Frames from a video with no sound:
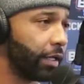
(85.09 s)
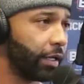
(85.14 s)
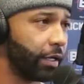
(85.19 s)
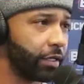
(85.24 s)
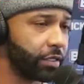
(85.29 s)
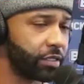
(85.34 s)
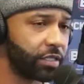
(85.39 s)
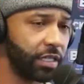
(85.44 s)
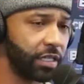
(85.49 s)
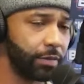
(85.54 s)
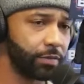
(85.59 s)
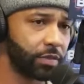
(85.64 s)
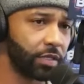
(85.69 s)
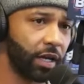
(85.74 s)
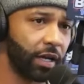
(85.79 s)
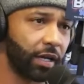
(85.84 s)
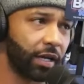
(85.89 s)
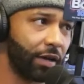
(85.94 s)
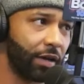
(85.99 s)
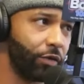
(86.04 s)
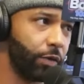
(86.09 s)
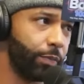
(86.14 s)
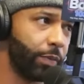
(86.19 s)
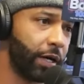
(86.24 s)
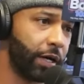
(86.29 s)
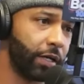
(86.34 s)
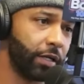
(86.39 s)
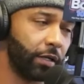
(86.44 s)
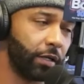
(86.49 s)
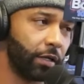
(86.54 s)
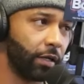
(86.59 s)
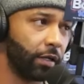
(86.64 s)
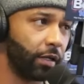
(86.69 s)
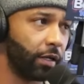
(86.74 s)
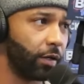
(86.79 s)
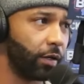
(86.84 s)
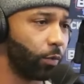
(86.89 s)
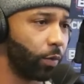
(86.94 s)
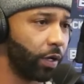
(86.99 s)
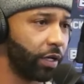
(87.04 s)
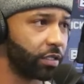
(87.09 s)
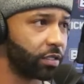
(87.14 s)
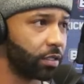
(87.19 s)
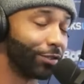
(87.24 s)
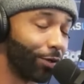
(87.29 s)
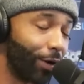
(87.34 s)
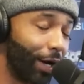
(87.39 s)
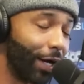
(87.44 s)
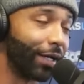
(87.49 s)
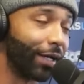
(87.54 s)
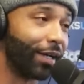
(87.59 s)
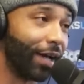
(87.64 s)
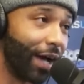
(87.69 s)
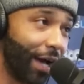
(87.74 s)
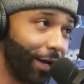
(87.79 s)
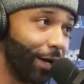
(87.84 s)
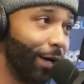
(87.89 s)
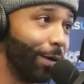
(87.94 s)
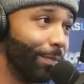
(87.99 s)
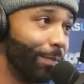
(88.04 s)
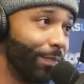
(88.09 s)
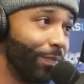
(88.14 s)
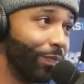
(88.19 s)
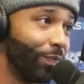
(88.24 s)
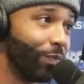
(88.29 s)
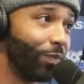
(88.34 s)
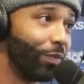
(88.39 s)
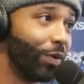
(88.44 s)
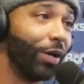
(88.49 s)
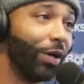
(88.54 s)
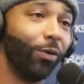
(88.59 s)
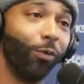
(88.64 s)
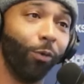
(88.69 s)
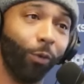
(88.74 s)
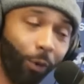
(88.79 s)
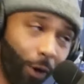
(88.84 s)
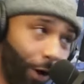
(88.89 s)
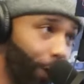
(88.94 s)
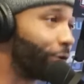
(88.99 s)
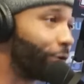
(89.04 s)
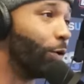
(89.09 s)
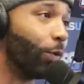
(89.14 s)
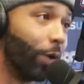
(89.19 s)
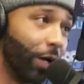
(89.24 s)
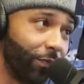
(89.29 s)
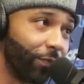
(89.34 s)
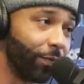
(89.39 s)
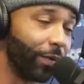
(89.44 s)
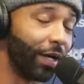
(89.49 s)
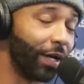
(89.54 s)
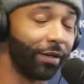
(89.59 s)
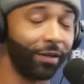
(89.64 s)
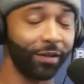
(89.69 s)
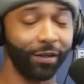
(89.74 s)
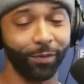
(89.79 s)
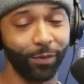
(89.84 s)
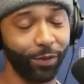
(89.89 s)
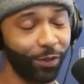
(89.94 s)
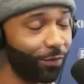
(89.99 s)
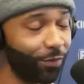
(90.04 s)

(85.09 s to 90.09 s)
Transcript: he simply didn't respect Migos. So I got up and walked away from that damn